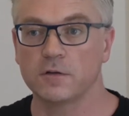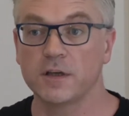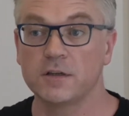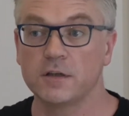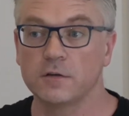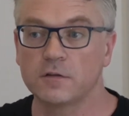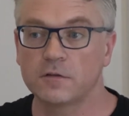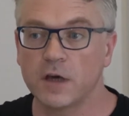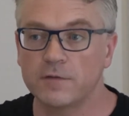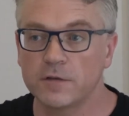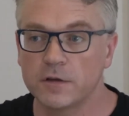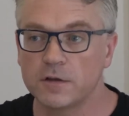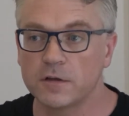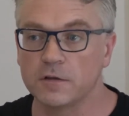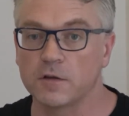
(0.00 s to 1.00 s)

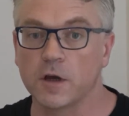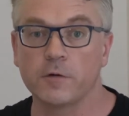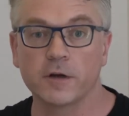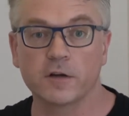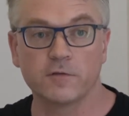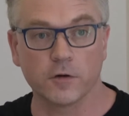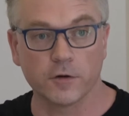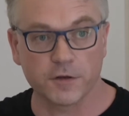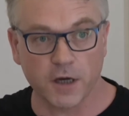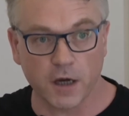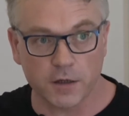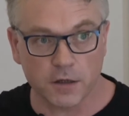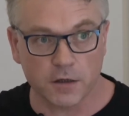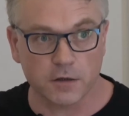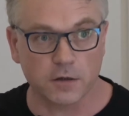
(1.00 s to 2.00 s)
1970s, Eric von
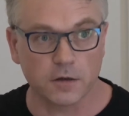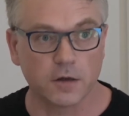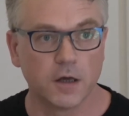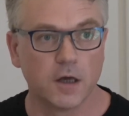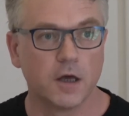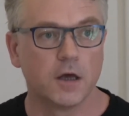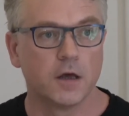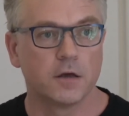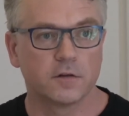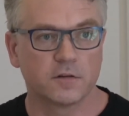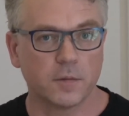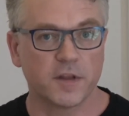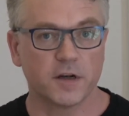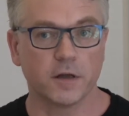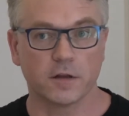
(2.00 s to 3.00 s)
Daniken,
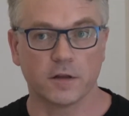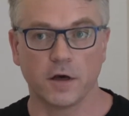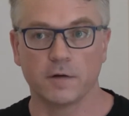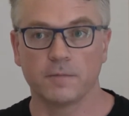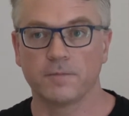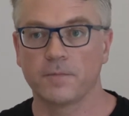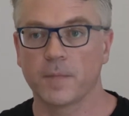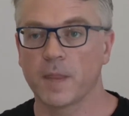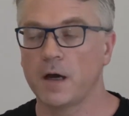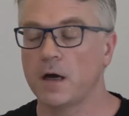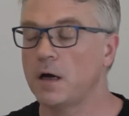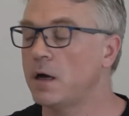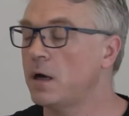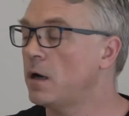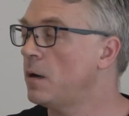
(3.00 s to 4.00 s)
something like that.
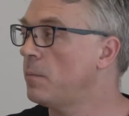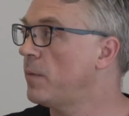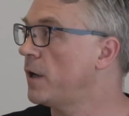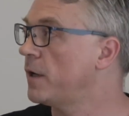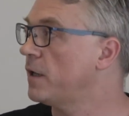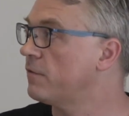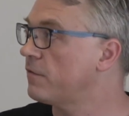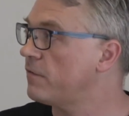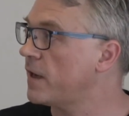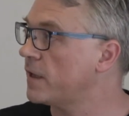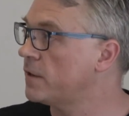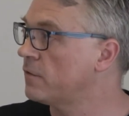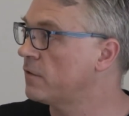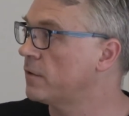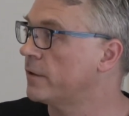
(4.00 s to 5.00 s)
But in
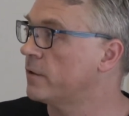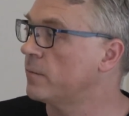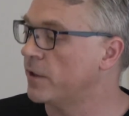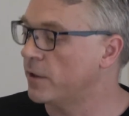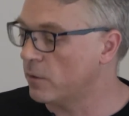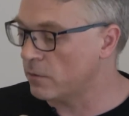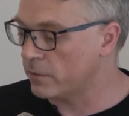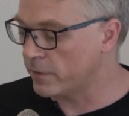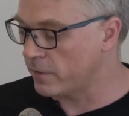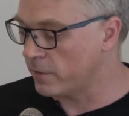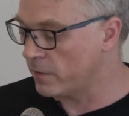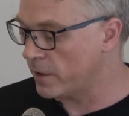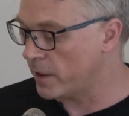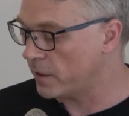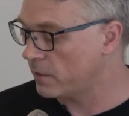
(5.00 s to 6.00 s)
fact, it's a little bit older
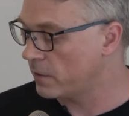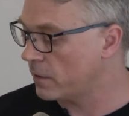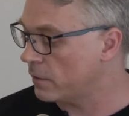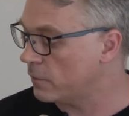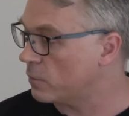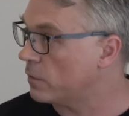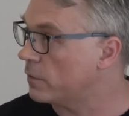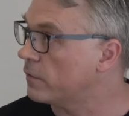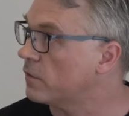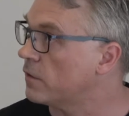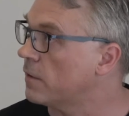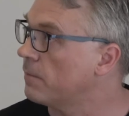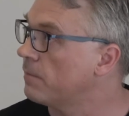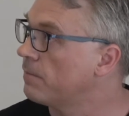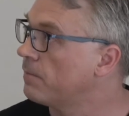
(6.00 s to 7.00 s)
than that, as we'll
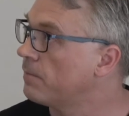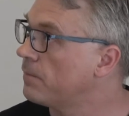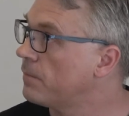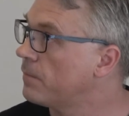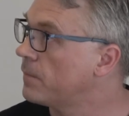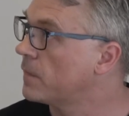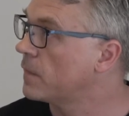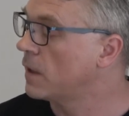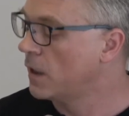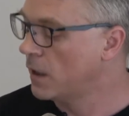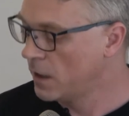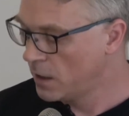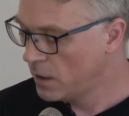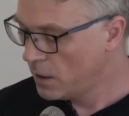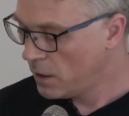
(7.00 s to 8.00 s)
see.
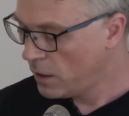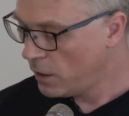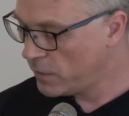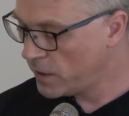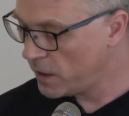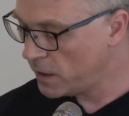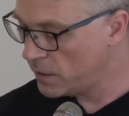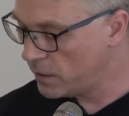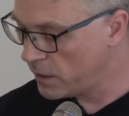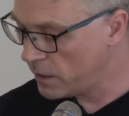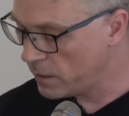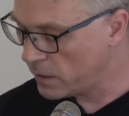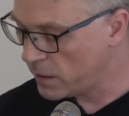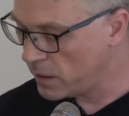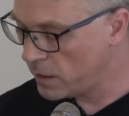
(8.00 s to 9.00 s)
Okay,
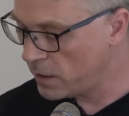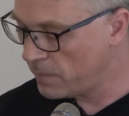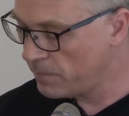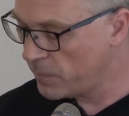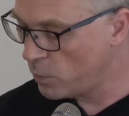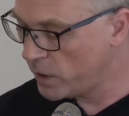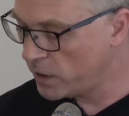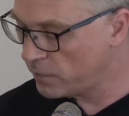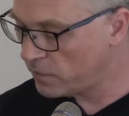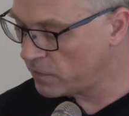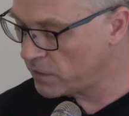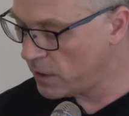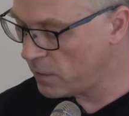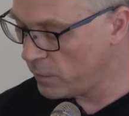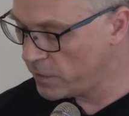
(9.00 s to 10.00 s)
now, we're going to
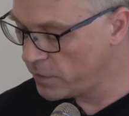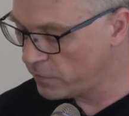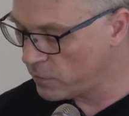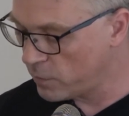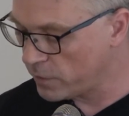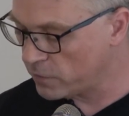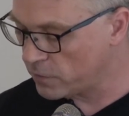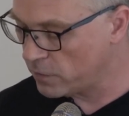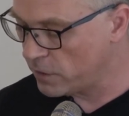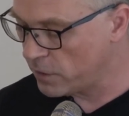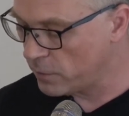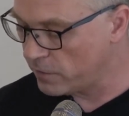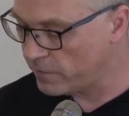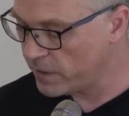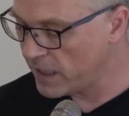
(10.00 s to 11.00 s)
start with this question,
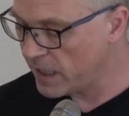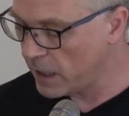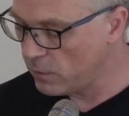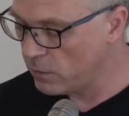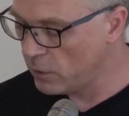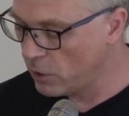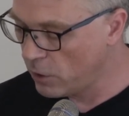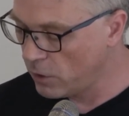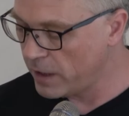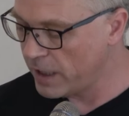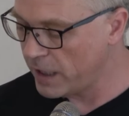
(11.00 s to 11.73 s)
however. How long